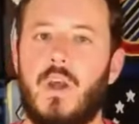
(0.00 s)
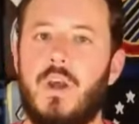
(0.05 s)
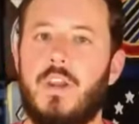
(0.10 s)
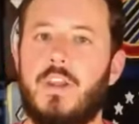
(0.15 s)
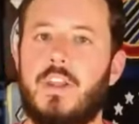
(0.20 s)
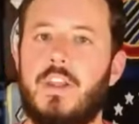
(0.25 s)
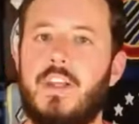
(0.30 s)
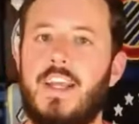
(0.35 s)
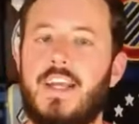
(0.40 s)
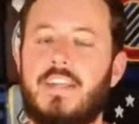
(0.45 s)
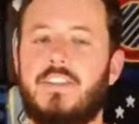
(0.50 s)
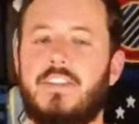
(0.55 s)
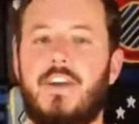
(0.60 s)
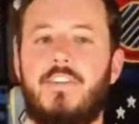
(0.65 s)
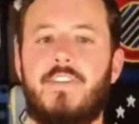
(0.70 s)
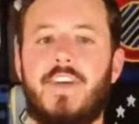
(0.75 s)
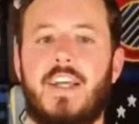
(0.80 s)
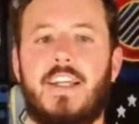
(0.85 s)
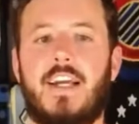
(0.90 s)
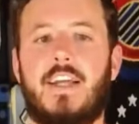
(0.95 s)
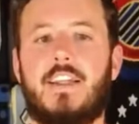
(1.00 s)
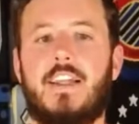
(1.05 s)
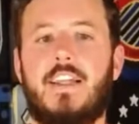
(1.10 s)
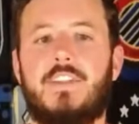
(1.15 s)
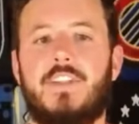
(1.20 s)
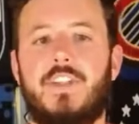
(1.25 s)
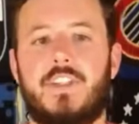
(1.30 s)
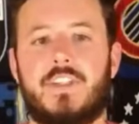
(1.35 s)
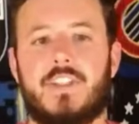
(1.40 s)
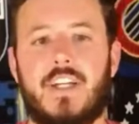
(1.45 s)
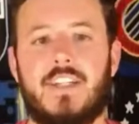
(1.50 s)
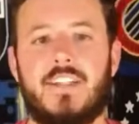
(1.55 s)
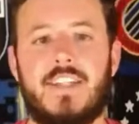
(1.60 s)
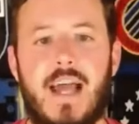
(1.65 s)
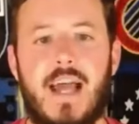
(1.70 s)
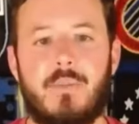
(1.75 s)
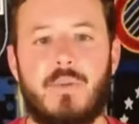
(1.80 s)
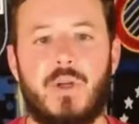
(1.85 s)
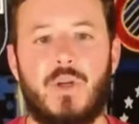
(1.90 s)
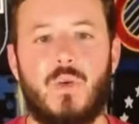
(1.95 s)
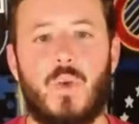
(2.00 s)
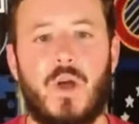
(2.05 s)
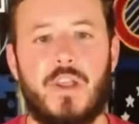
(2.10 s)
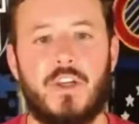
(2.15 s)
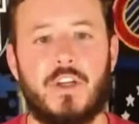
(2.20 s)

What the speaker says: The next event I'd like to discuss happened while